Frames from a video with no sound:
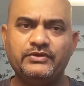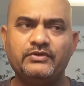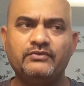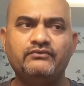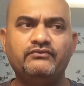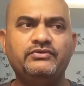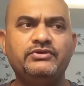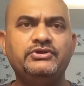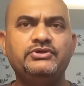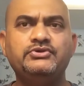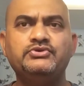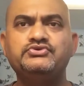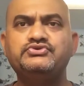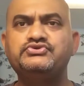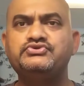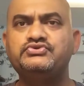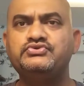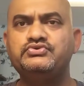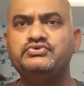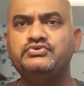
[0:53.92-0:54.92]

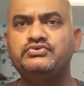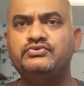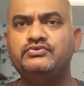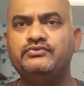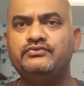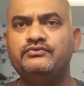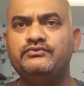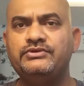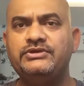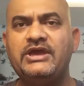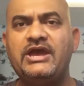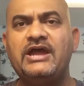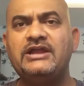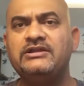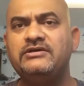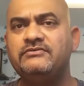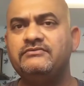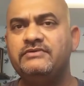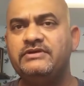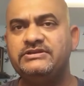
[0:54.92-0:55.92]
we had
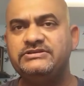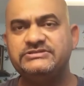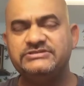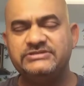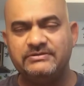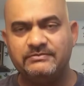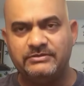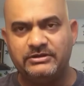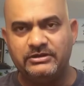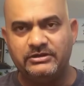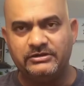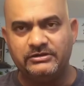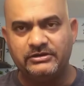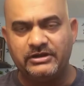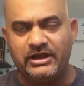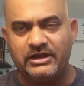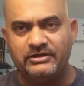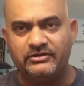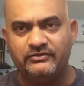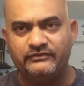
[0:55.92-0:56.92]
a very similar
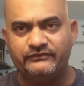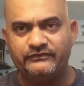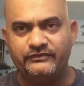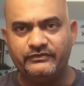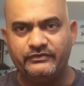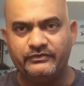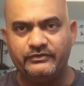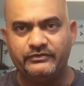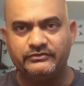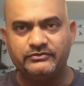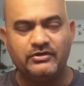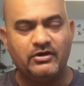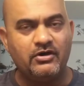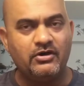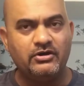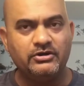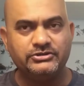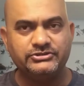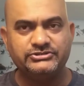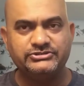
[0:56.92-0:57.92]
kind of
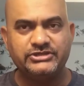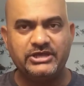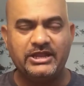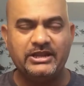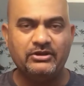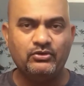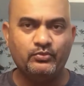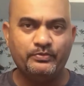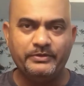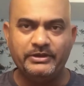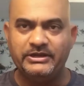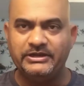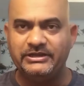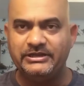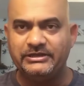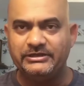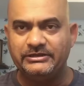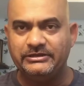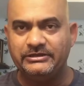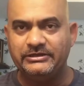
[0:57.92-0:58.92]
thoughts and
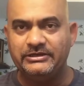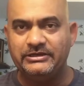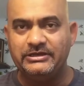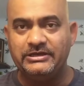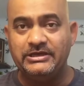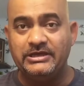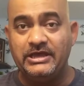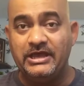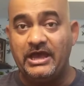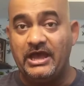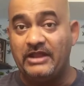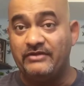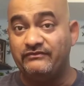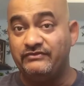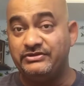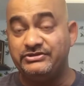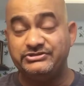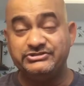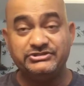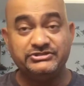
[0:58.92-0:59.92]
opinion, and
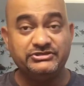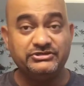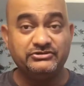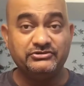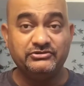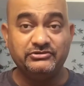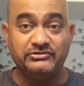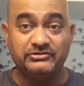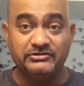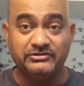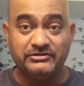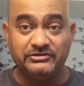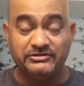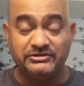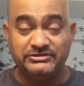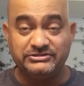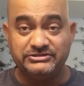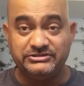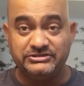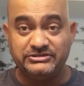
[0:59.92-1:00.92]
we take
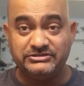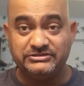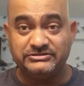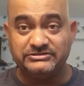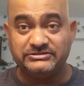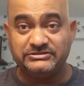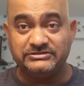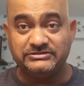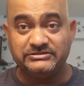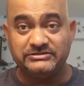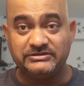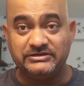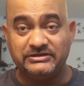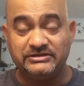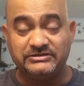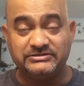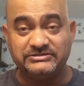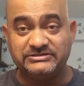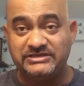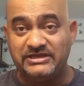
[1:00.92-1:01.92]
decisions,
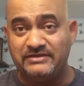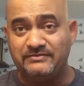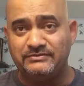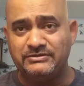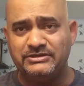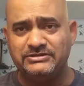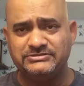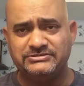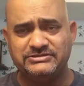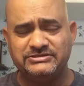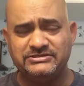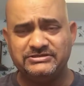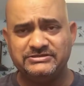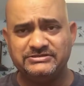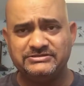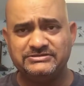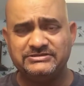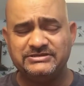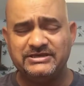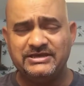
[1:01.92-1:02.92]
same
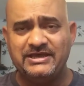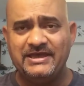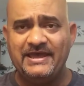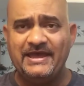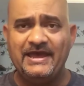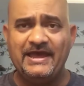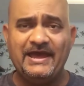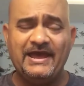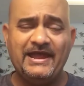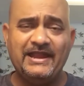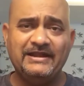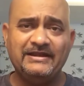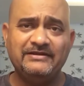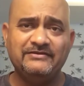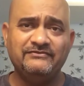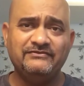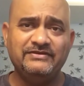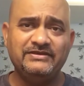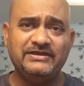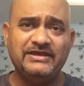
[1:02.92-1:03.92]
decisions, and
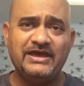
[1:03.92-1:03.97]
we